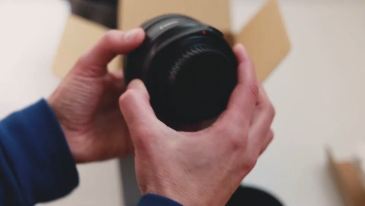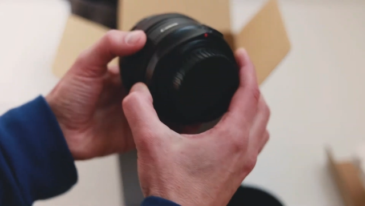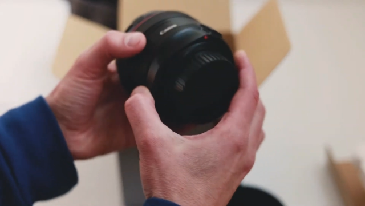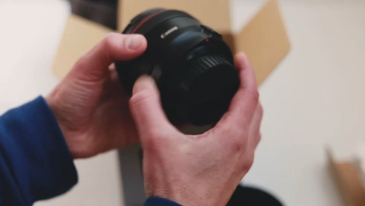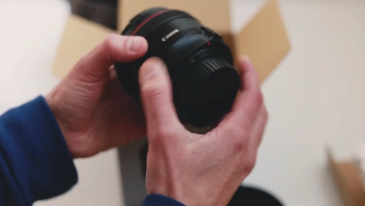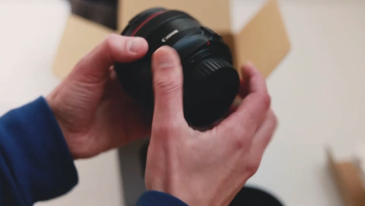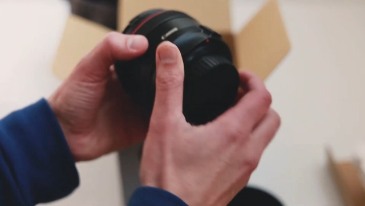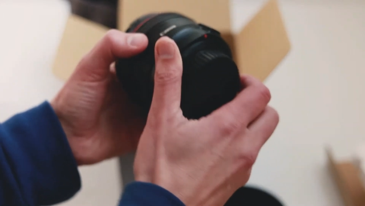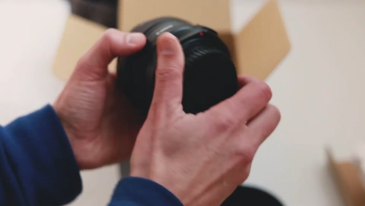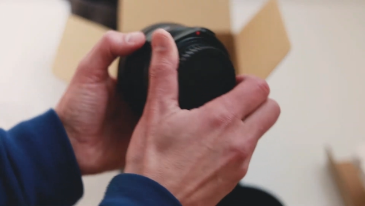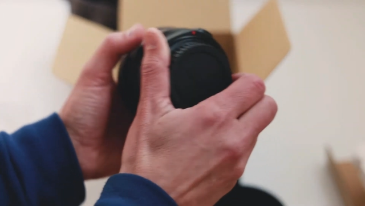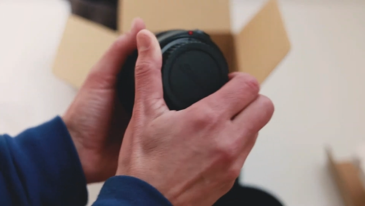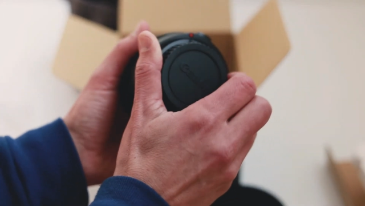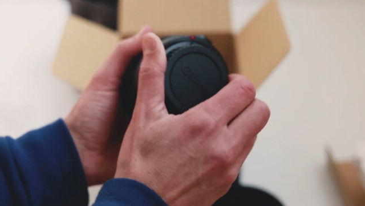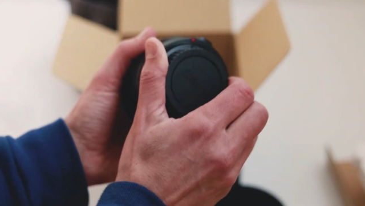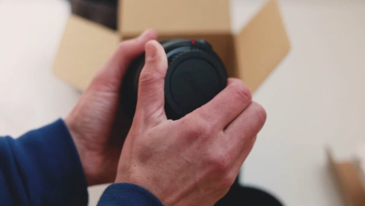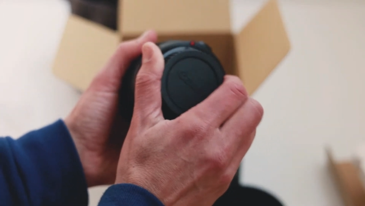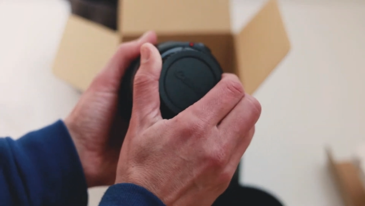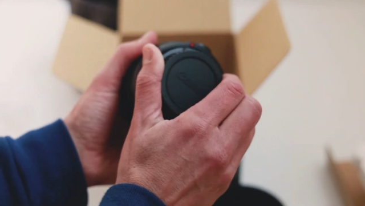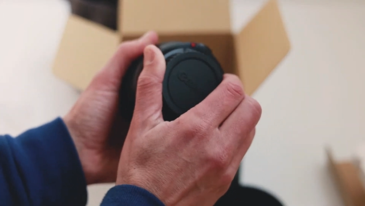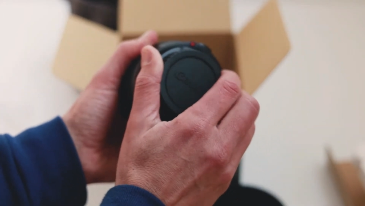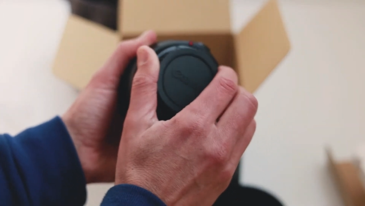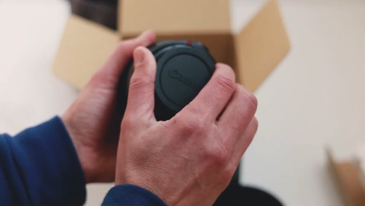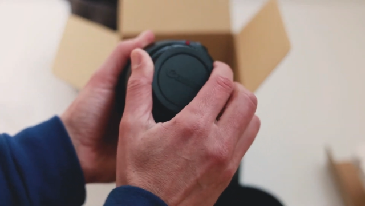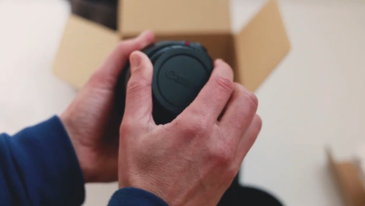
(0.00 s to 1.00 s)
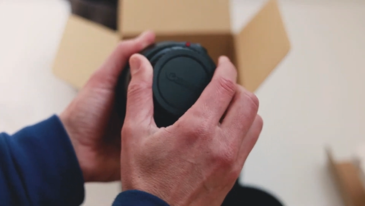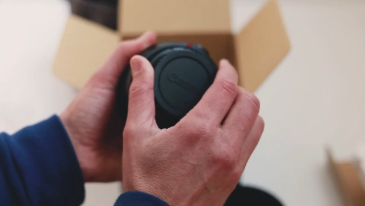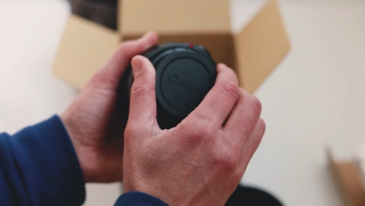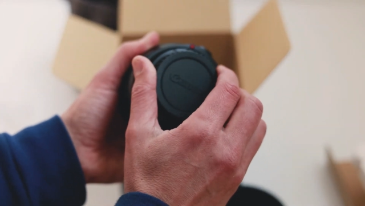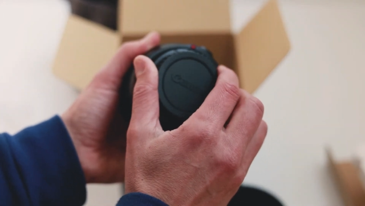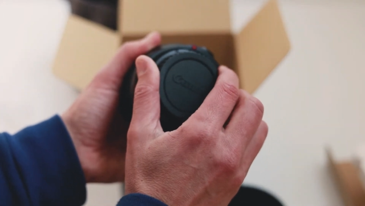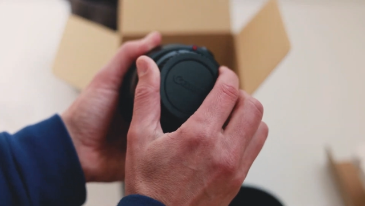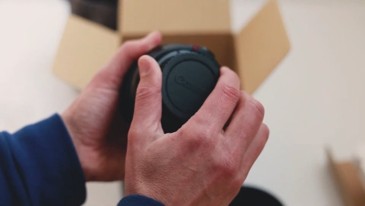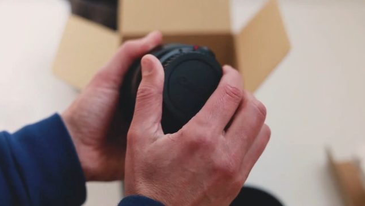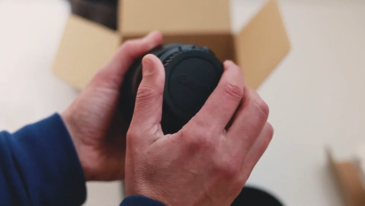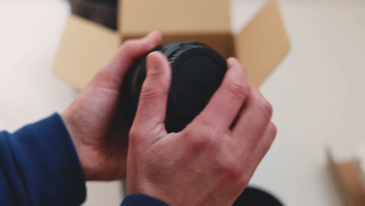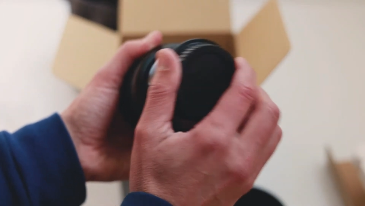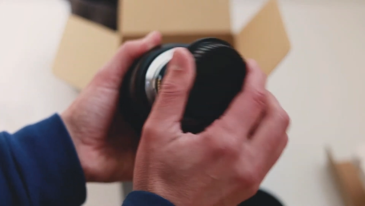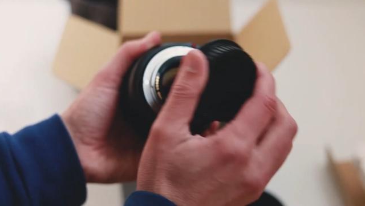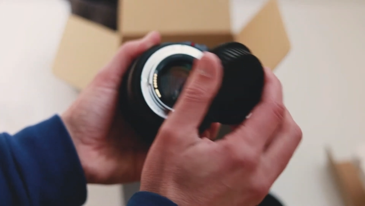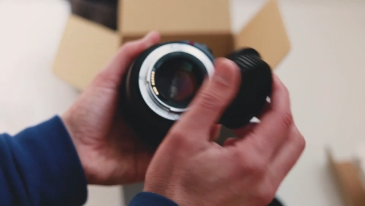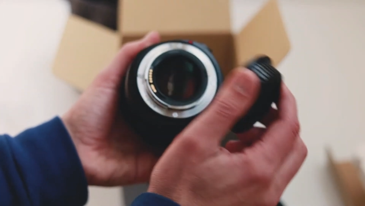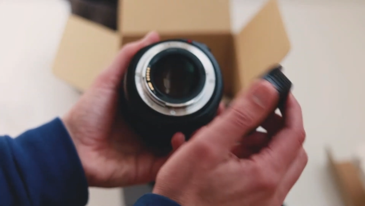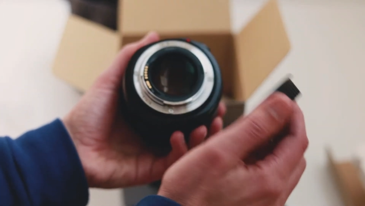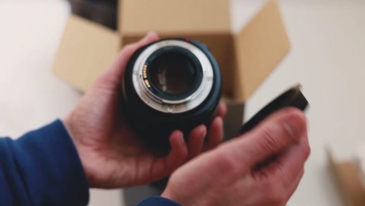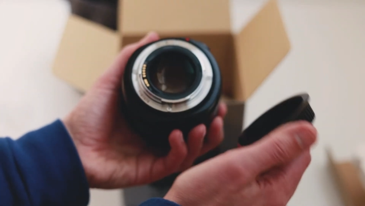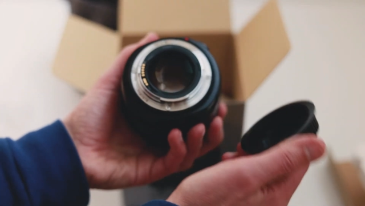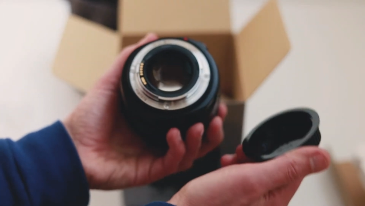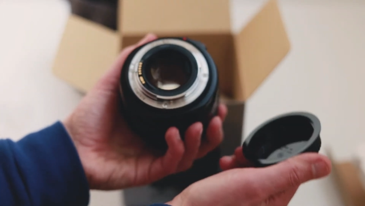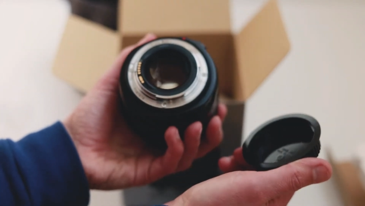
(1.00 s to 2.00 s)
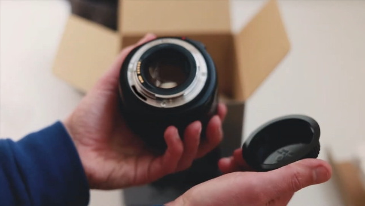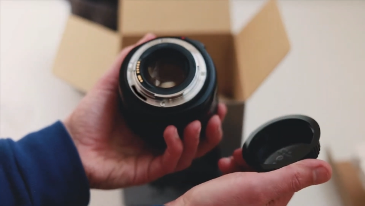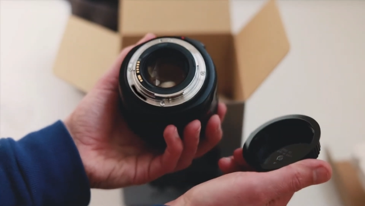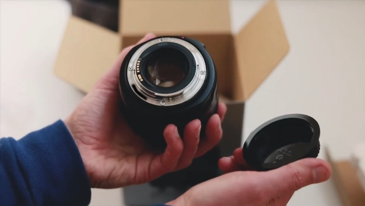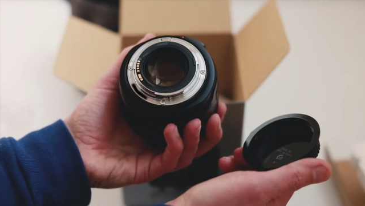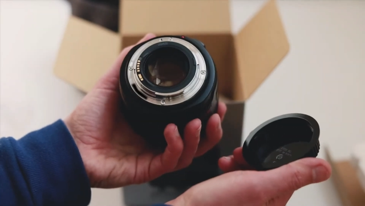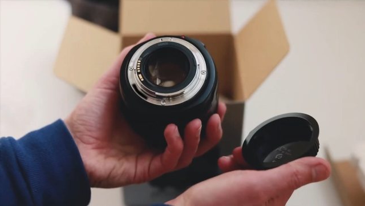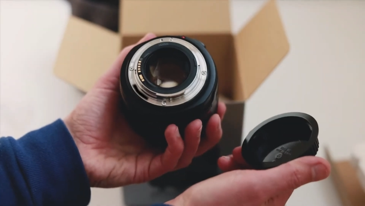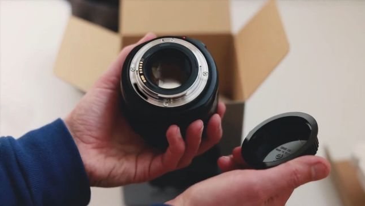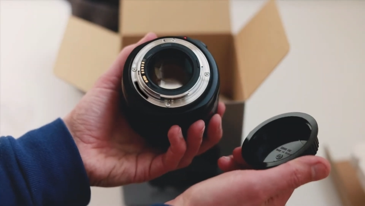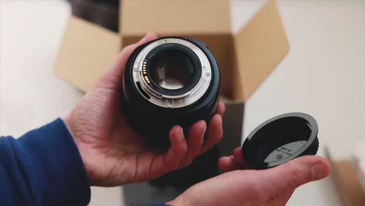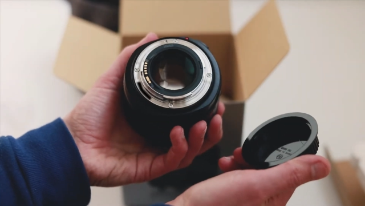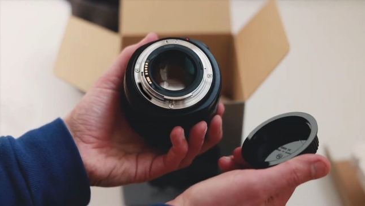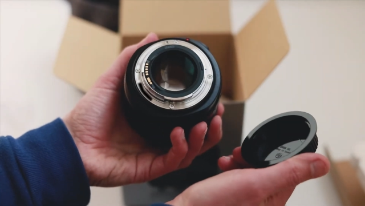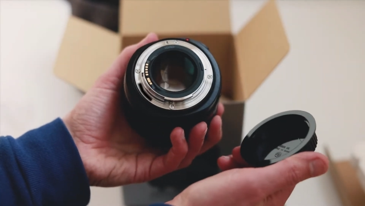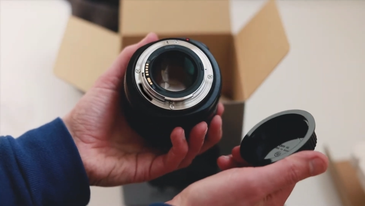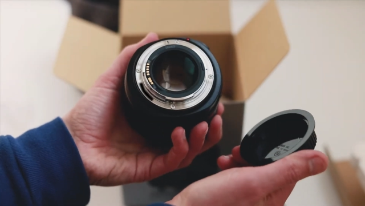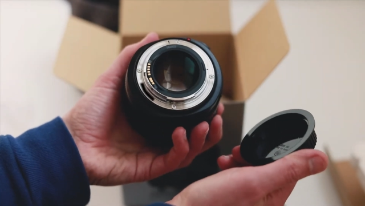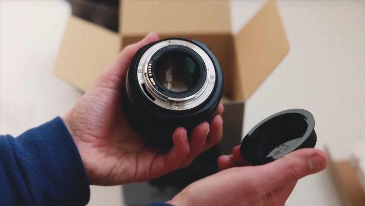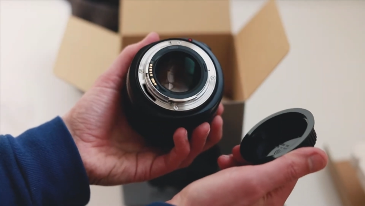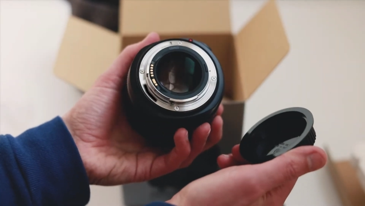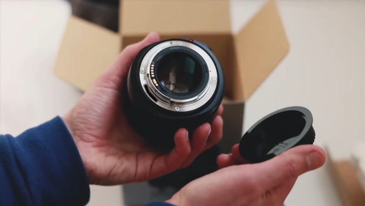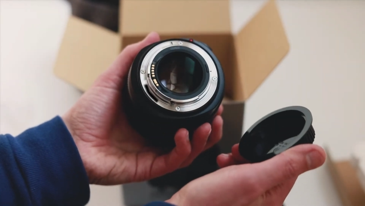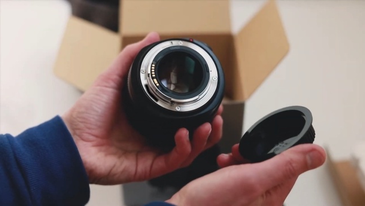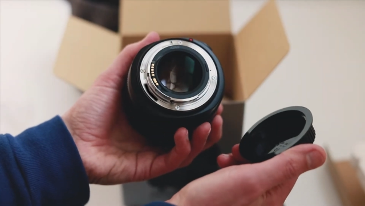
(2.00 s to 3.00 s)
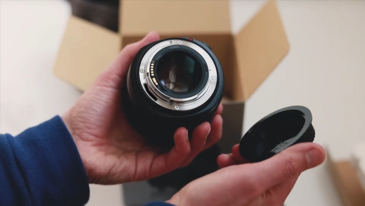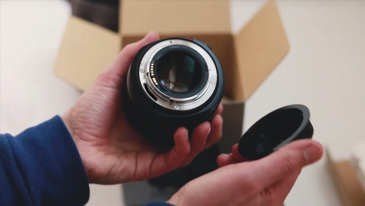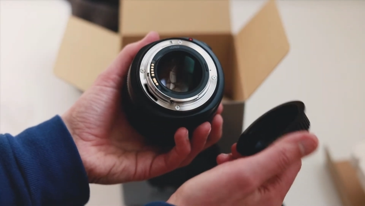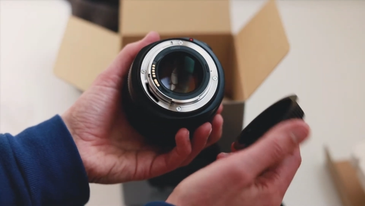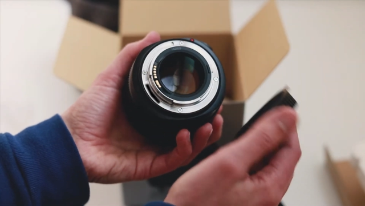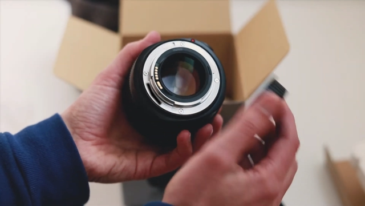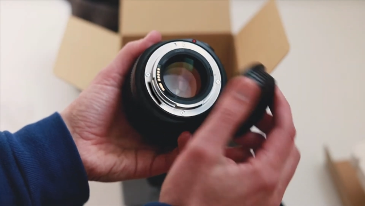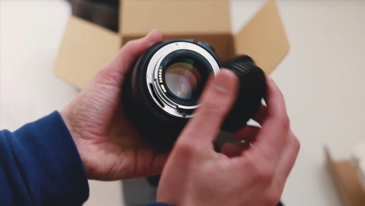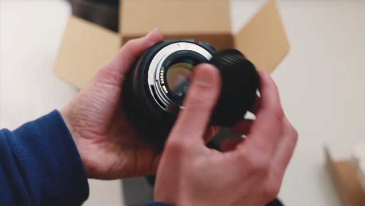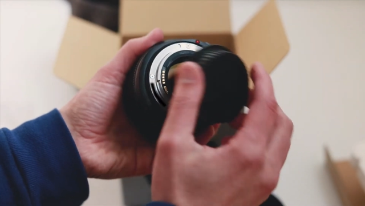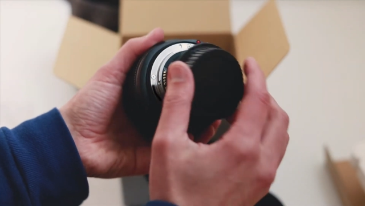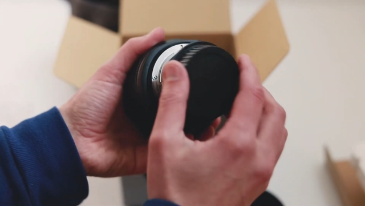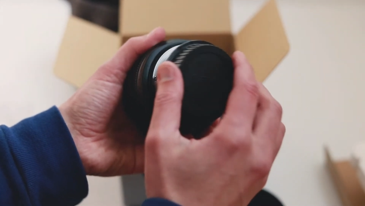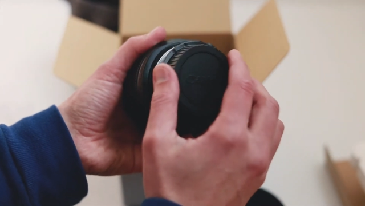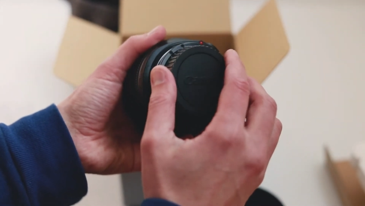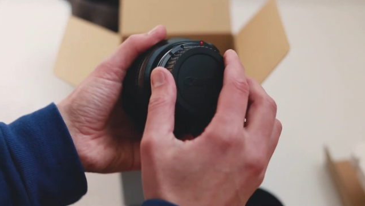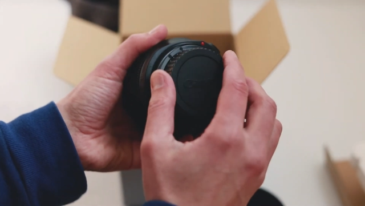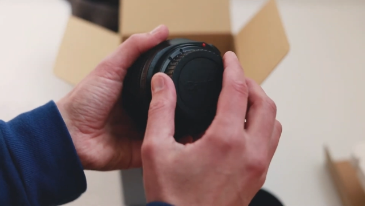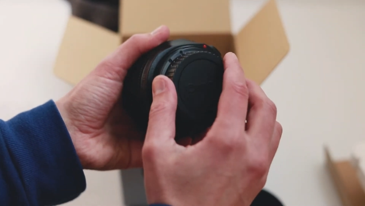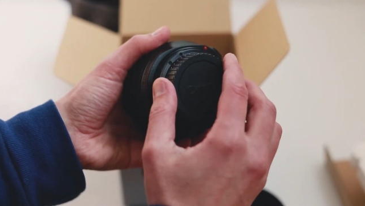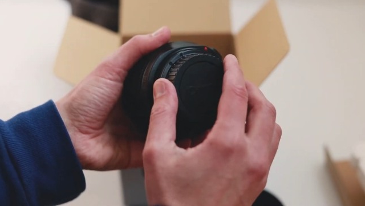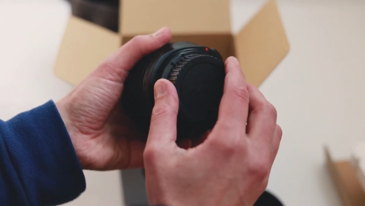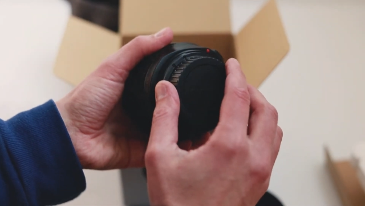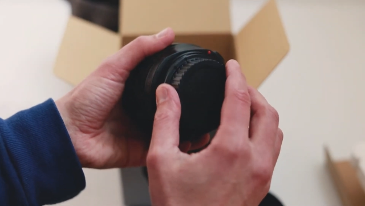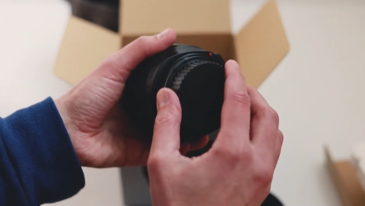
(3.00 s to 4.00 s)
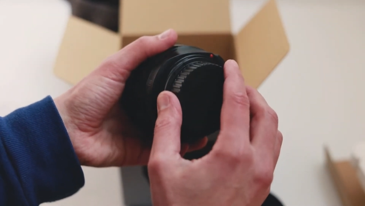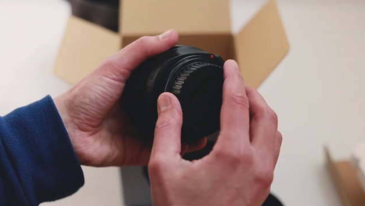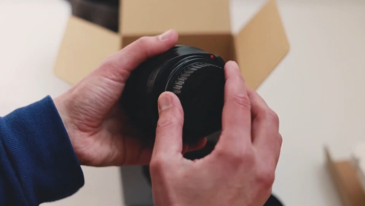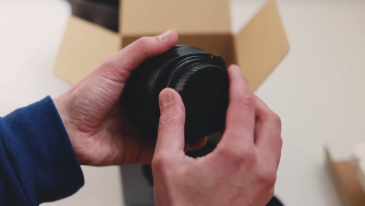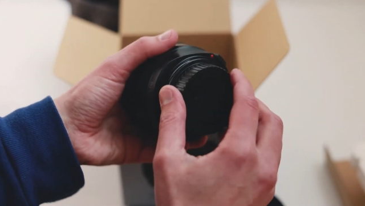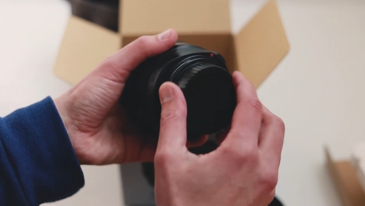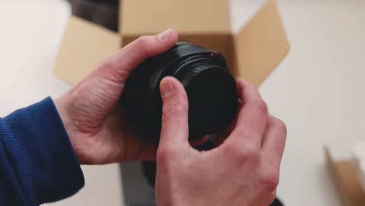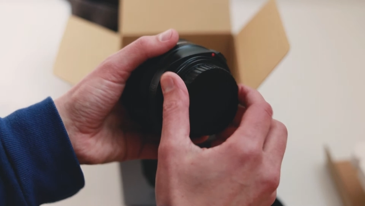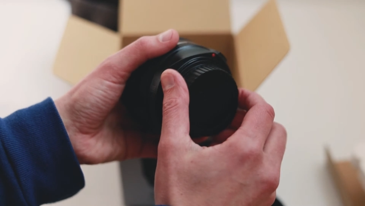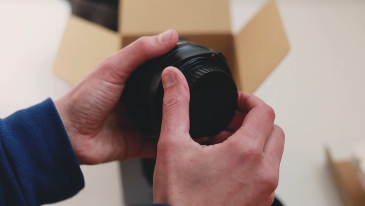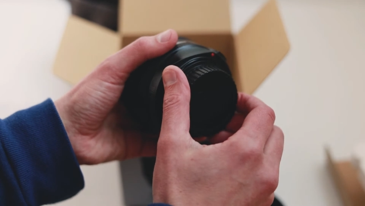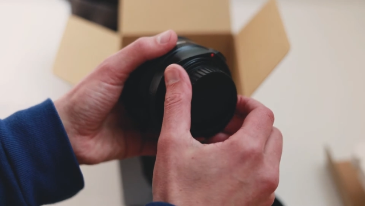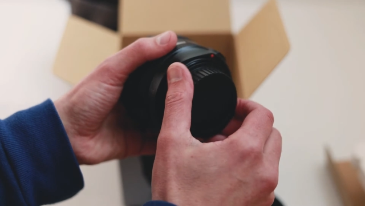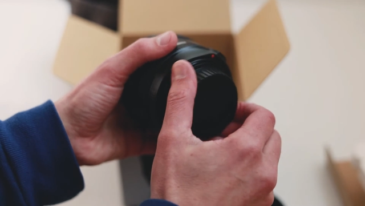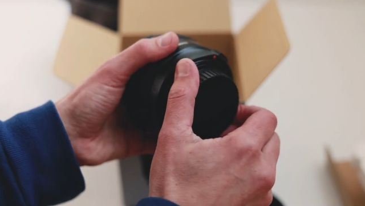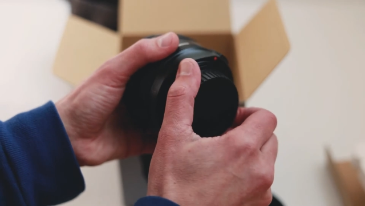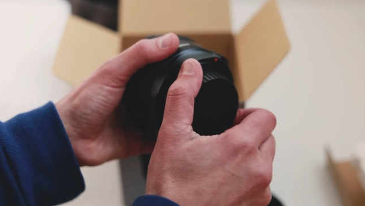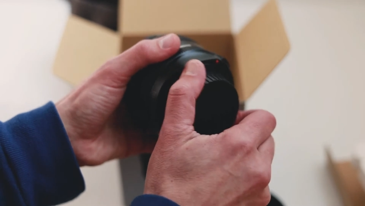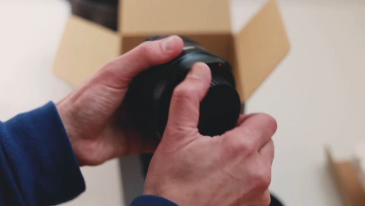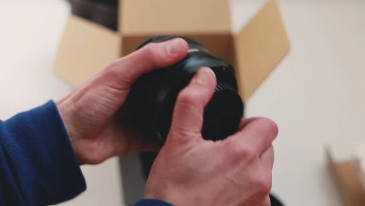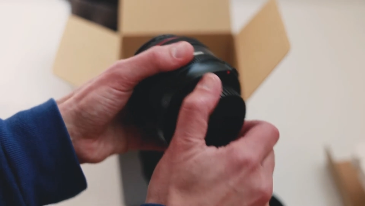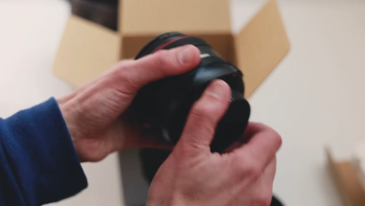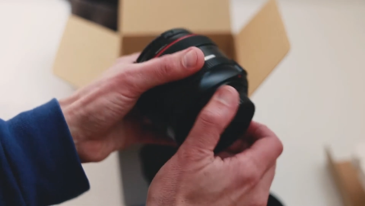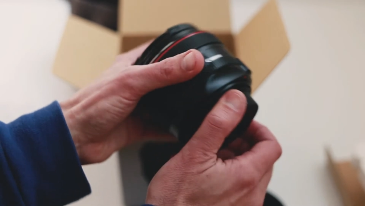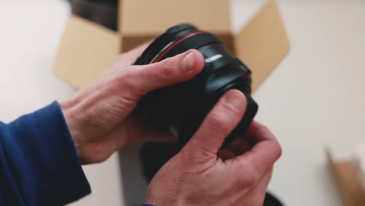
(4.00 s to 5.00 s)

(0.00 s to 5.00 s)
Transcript: (no speaker visible)